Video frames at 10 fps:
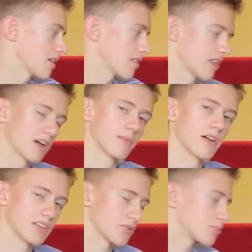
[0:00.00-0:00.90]
thing
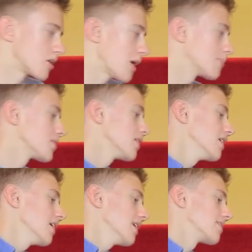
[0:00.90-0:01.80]
about these props
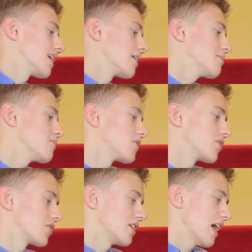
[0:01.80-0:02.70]
is that
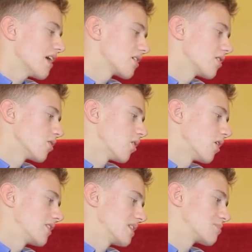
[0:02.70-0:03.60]
there's an arrow
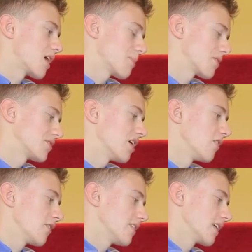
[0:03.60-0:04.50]
on the prop
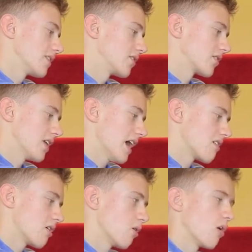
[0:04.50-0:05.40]
itself and then there's an
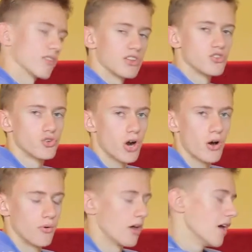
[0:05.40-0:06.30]
arrow on the drone.